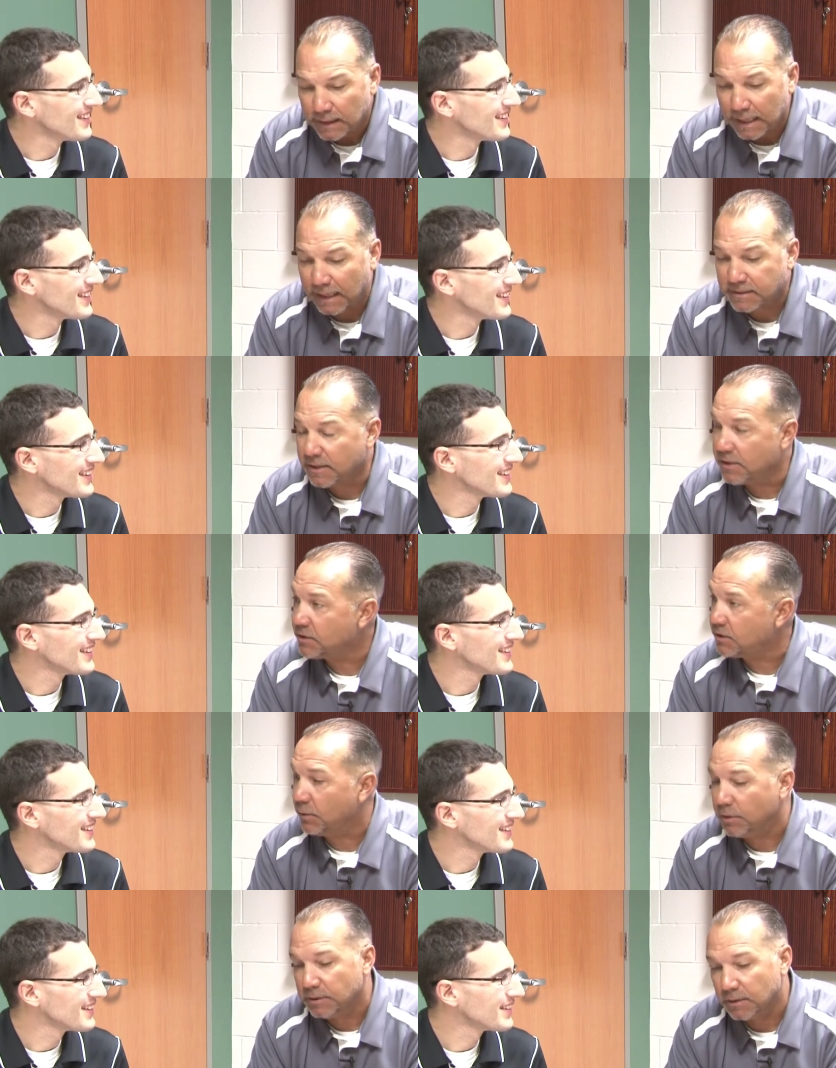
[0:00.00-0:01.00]
Speaker 1: Excellent
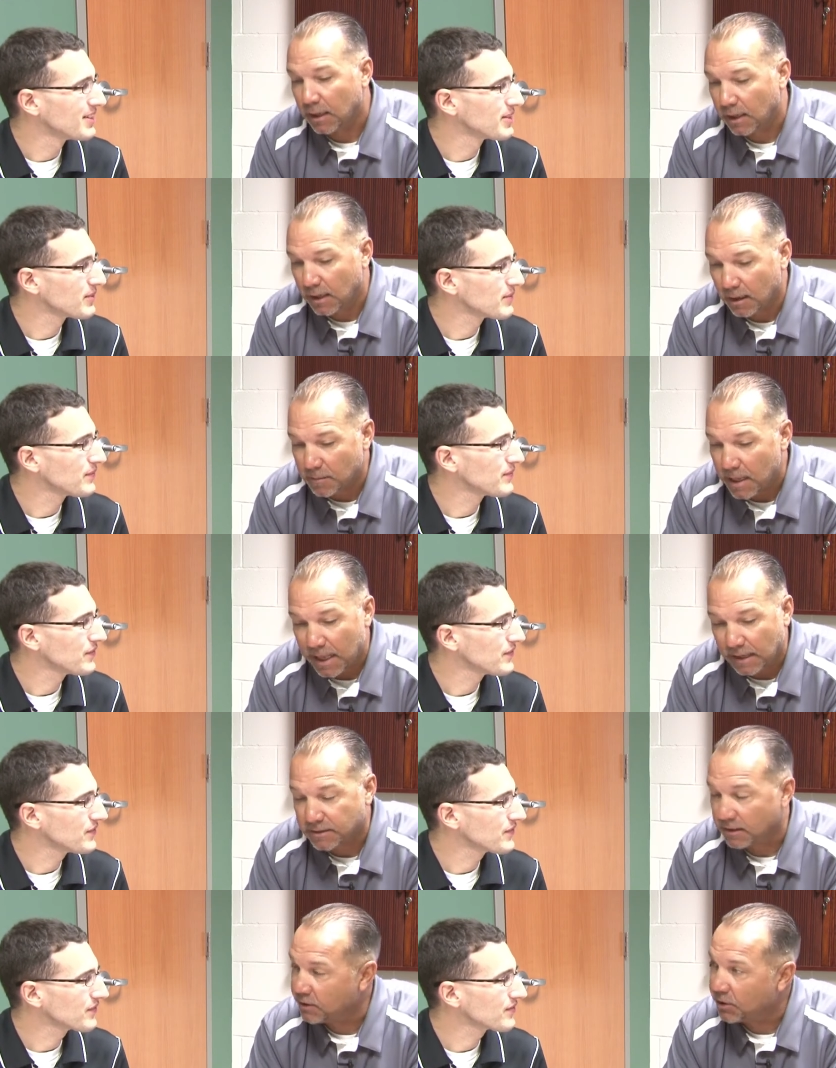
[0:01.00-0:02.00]
student,
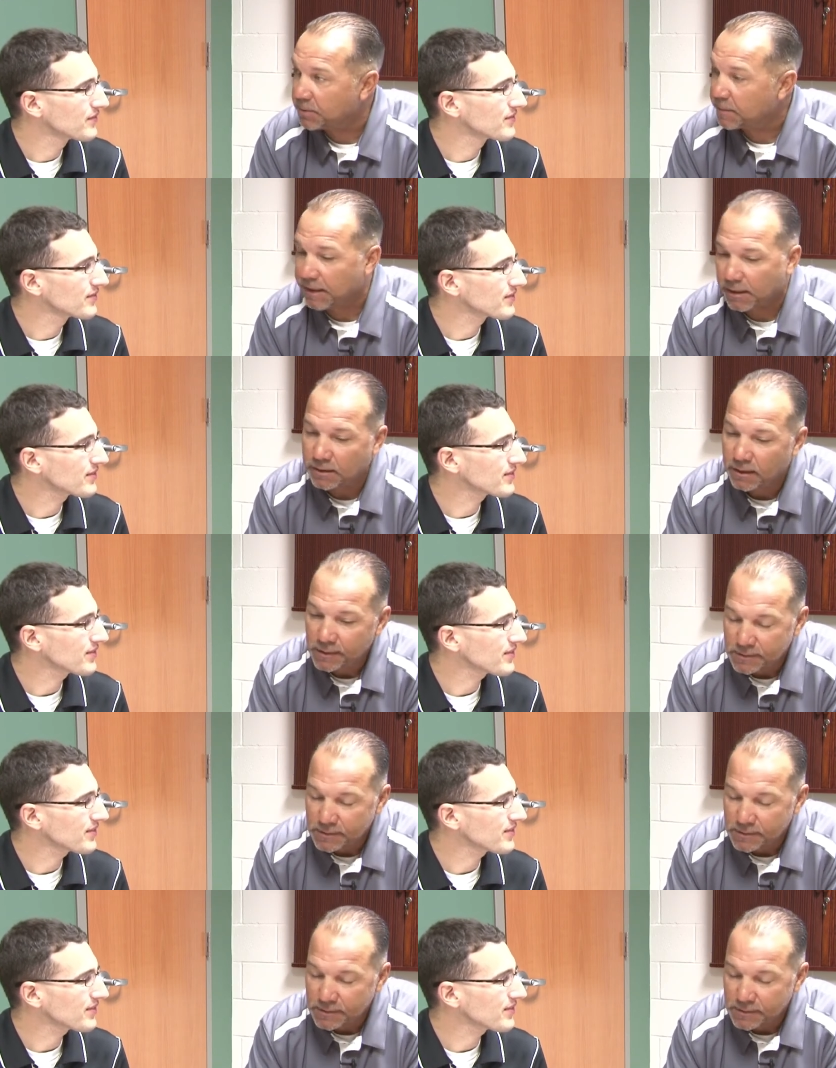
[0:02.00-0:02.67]
excellent young man.